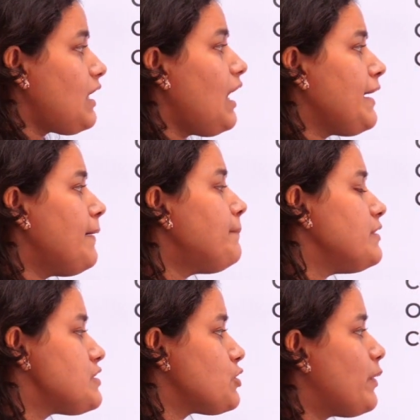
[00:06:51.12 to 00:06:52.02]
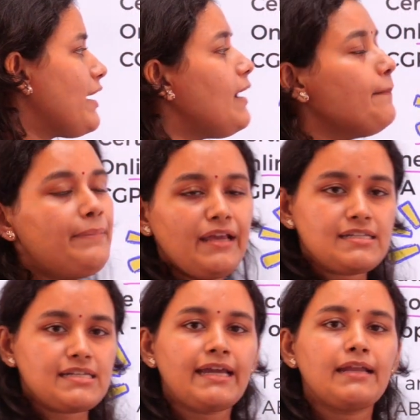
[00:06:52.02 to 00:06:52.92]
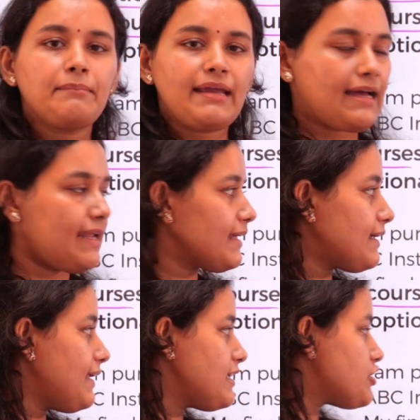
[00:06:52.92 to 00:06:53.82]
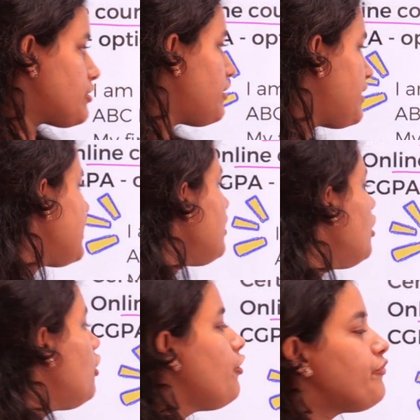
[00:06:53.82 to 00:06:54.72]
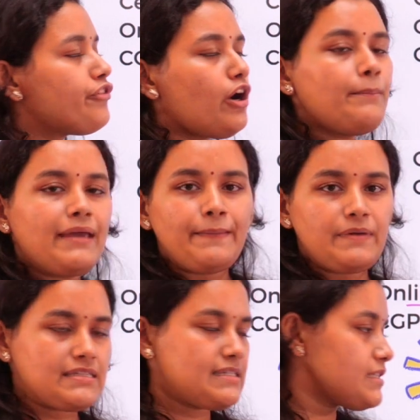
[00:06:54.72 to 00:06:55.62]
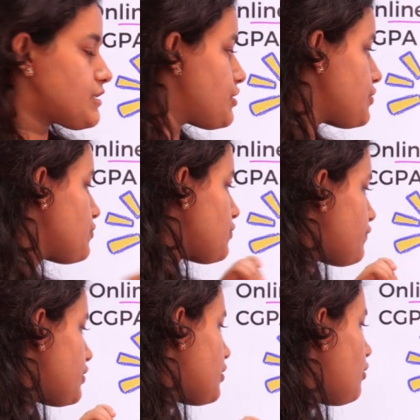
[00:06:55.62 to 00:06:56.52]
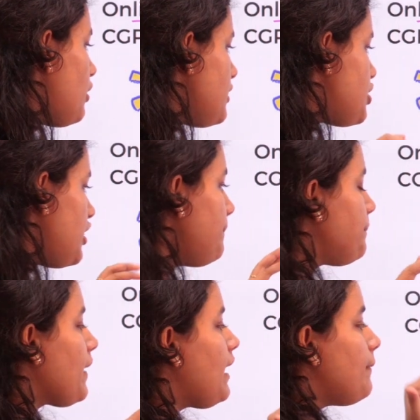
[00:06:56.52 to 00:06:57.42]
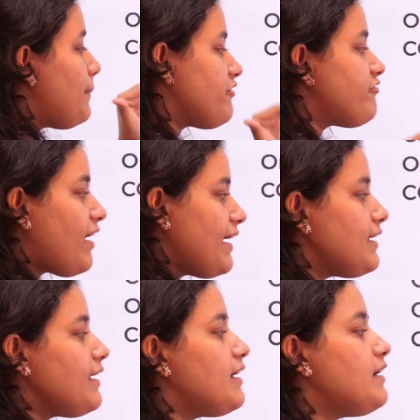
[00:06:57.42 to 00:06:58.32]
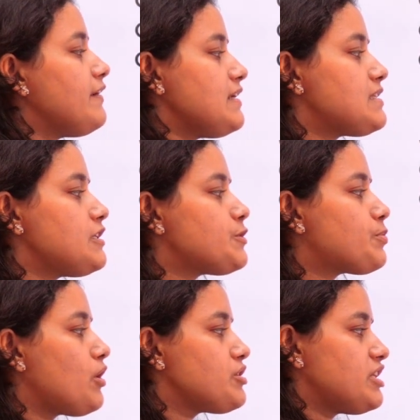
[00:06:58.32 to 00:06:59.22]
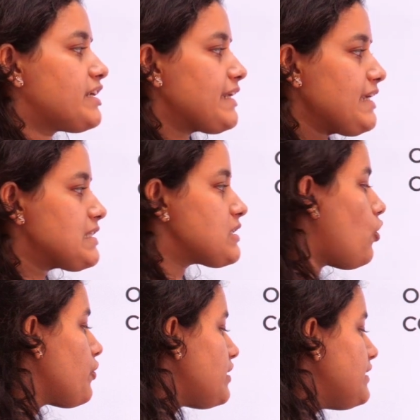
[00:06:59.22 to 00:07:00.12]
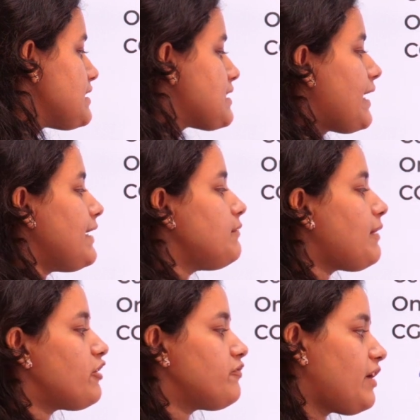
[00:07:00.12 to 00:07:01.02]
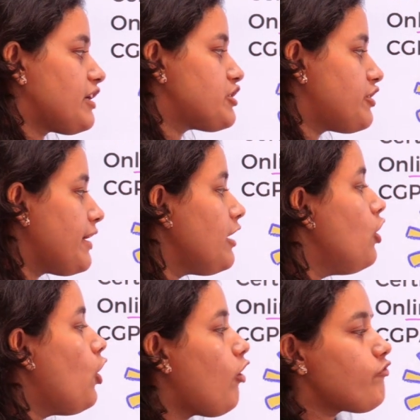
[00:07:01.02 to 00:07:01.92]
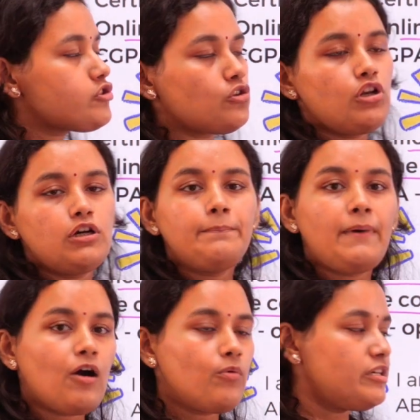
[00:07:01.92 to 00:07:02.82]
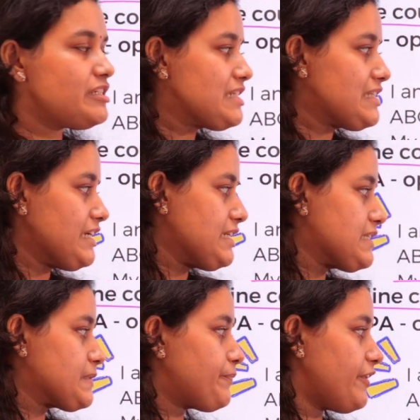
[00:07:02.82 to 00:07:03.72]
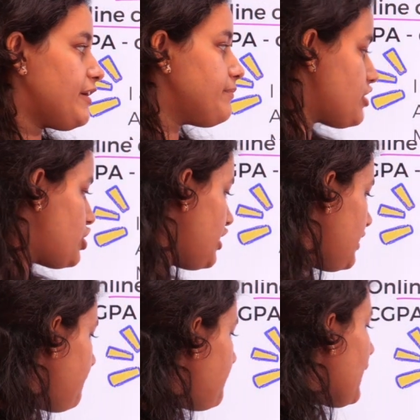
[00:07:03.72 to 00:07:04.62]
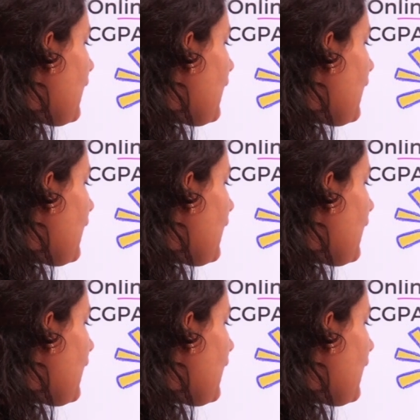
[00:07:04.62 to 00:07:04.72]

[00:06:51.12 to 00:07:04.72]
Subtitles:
I am pursuing a BTech in Mechanical Engineering from ABC Institute of Technology. My final year research project is on the design and manufacturing of solar powered seed sprayer machine.